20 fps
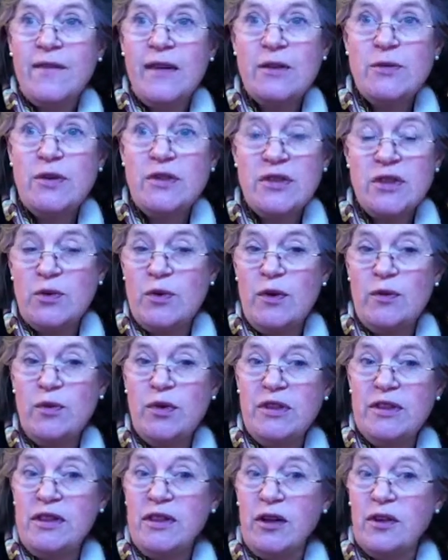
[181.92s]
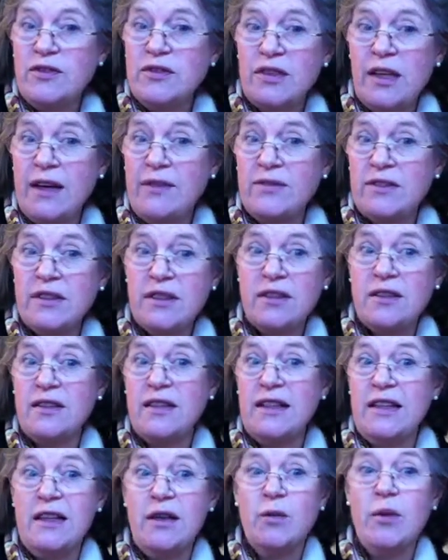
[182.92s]
I suppose because we put it off, haven't started
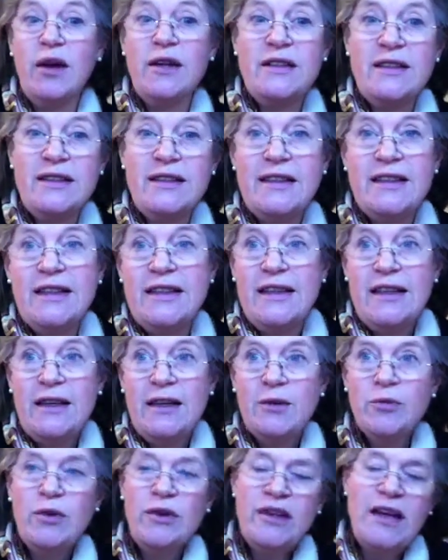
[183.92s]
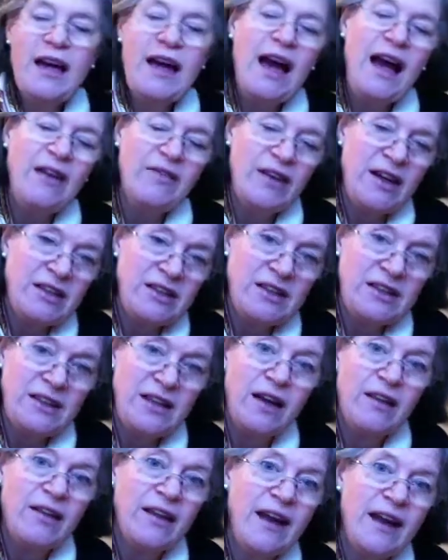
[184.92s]
thinking about it. But I have actually
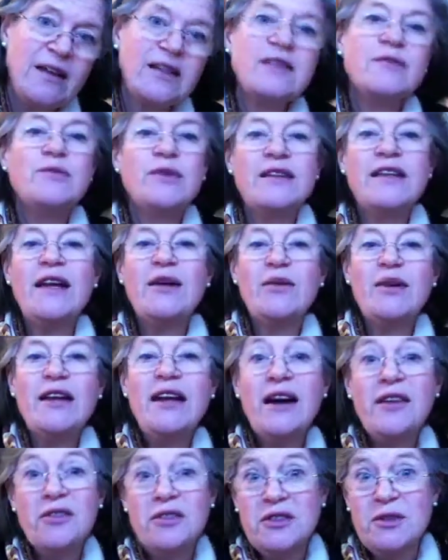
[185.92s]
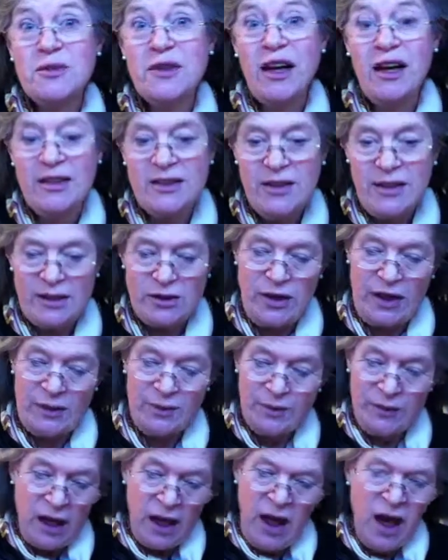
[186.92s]
done that. But anyway, now I've got some cards, so that's great.
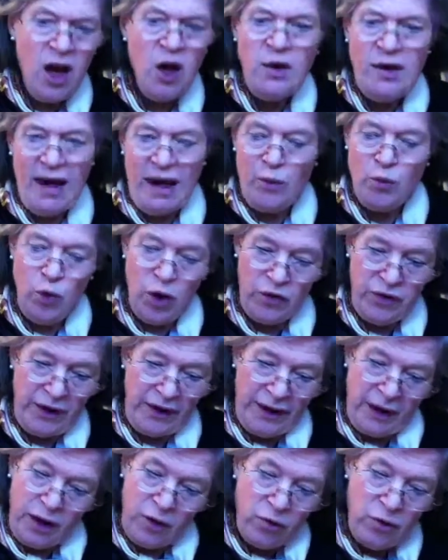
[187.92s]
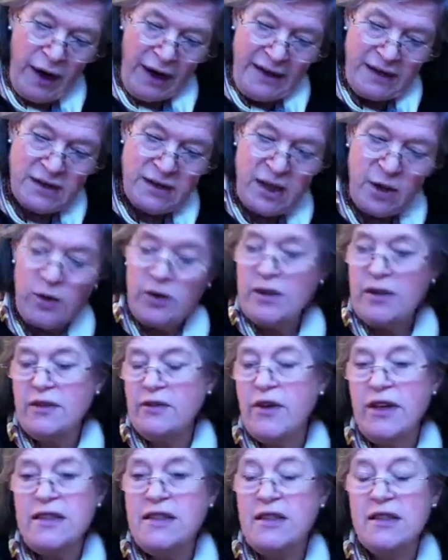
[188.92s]
Okay, I'm waffling. Right, so
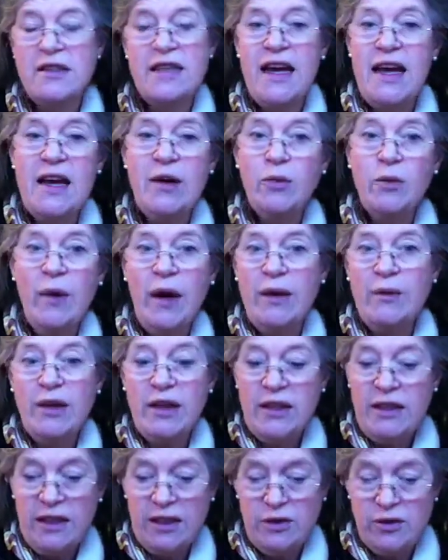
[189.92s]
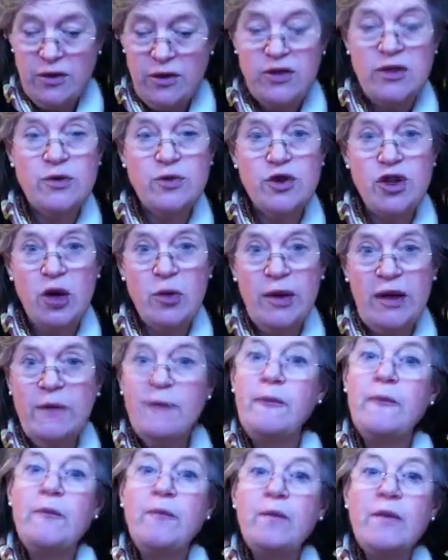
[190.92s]
rest of the day, well, I'm going to go and do some shopping,
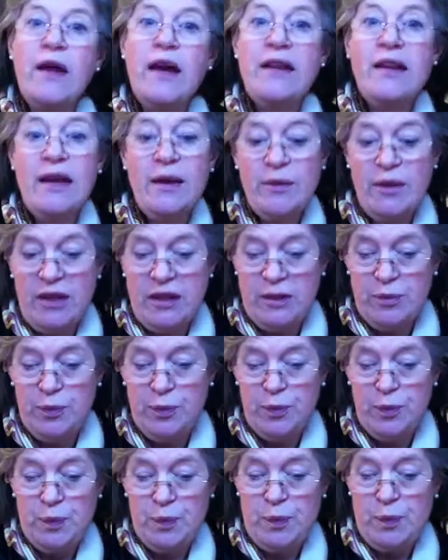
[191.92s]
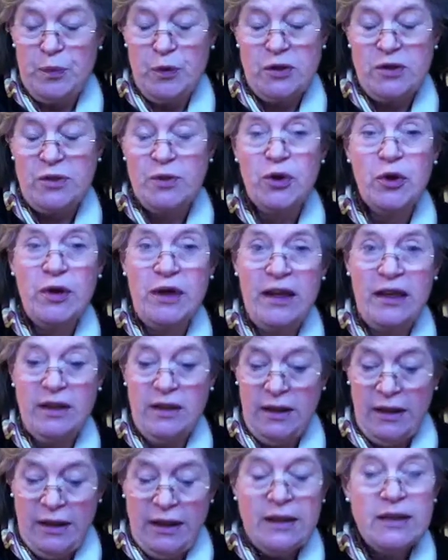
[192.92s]
and then I'm going to do some
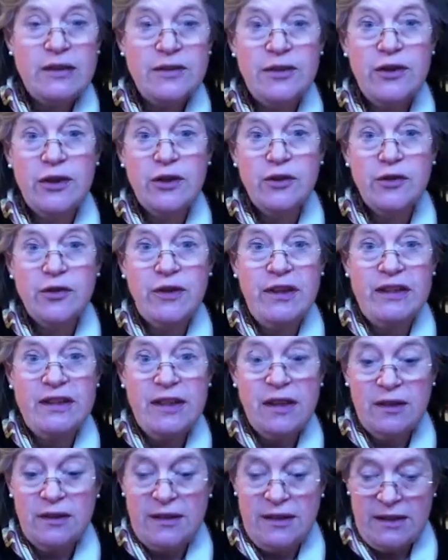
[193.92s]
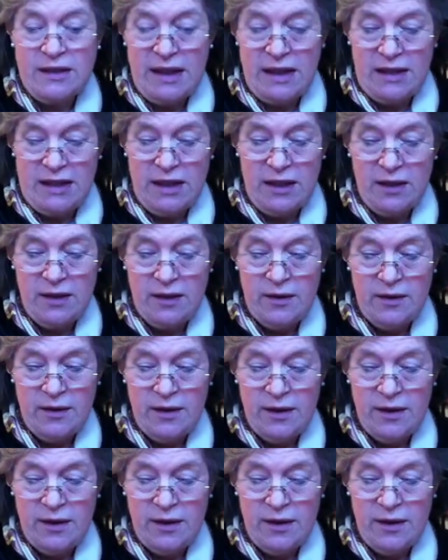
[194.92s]
cooking to fill the freezer, because it's getting,